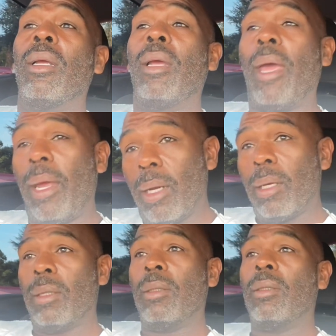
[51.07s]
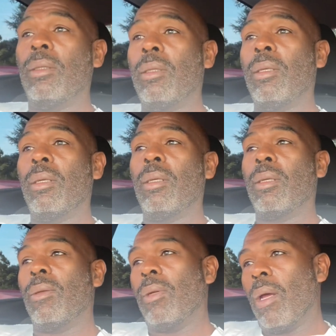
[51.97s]
hater,
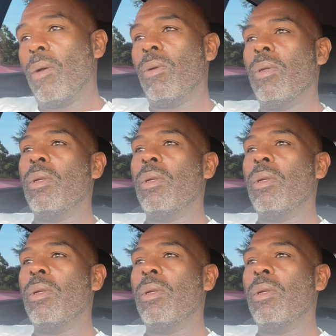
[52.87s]
you know?